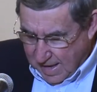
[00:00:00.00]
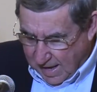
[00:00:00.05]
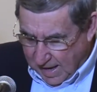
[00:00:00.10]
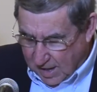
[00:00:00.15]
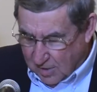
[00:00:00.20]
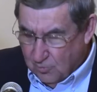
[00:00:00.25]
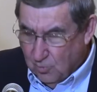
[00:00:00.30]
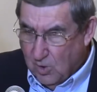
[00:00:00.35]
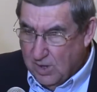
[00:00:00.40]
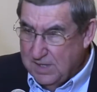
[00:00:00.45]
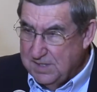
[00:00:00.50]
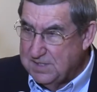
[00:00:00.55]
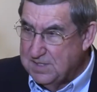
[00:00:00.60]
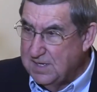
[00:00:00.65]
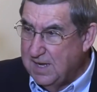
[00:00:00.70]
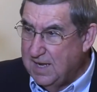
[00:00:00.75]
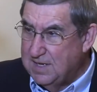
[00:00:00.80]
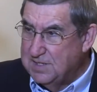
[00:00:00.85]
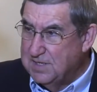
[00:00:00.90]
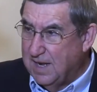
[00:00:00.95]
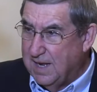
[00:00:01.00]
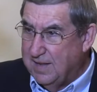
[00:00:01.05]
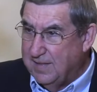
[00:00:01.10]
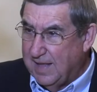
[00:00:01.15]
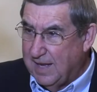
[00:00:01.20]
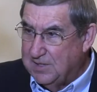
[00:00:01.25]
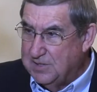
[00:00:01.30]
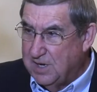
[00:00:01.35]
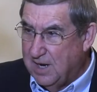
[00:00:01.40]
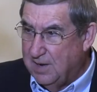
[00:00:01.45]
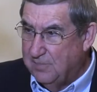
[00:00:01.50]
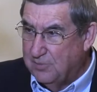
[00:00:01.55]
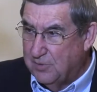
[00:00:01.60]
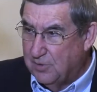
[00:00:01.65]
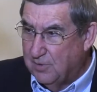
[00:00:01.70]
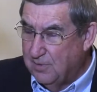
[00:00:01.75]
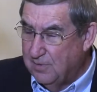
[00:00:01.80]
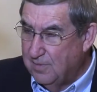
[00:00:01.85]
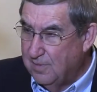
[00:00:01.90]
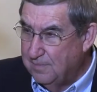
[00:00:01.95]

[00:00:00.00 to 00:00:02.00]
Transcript: And what he says in that chapter